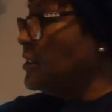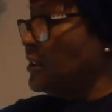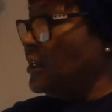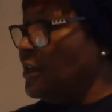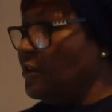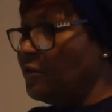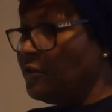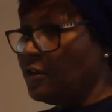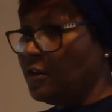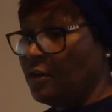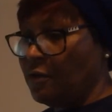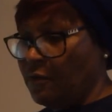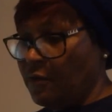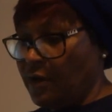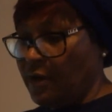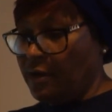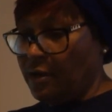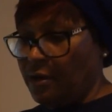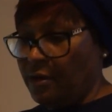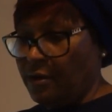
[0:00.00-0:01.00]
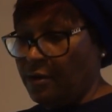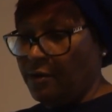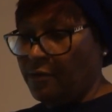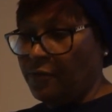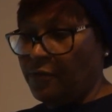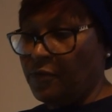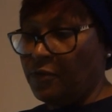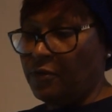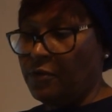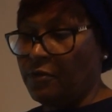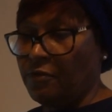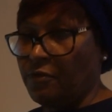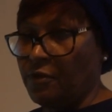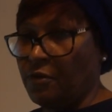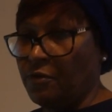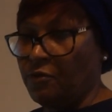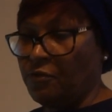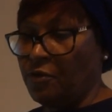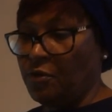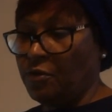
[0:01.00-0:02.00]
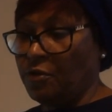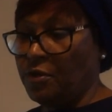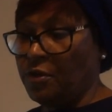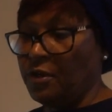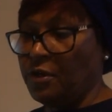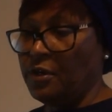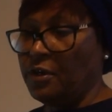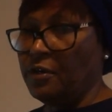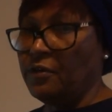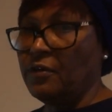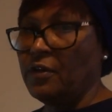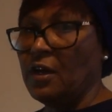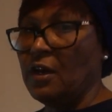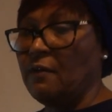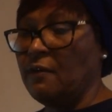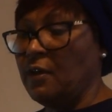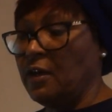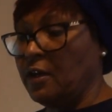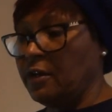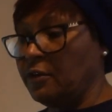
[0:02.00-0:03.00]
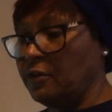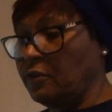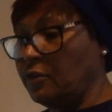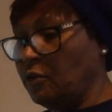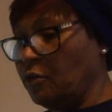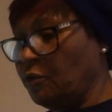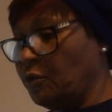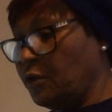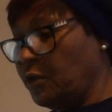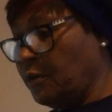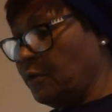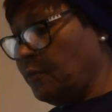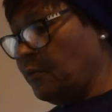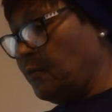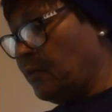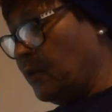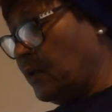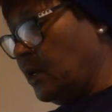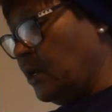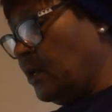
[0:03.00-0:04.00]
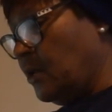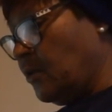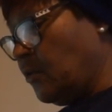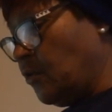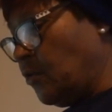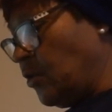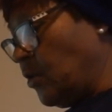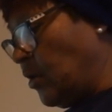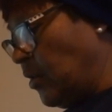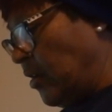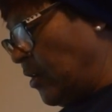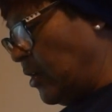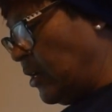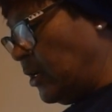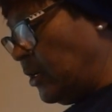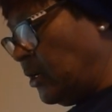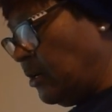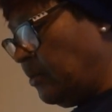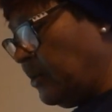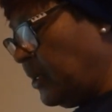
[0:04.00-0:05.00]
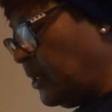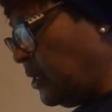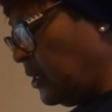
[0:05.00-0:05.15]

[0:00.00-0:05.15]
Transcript: seasoning right here. This is very, very good. It doesn't have a lot of sodium. So you can add a little bit of